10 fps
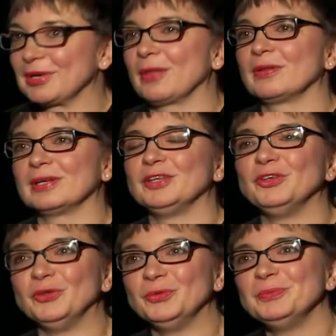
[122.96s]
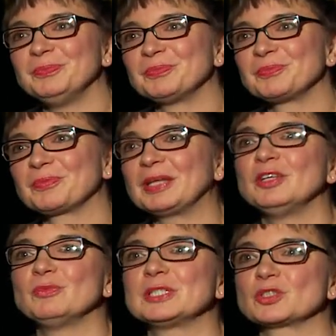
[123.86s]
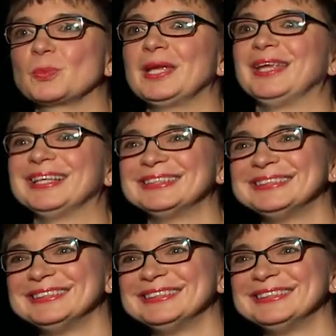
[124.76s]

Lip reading: rather, in you? And in which way?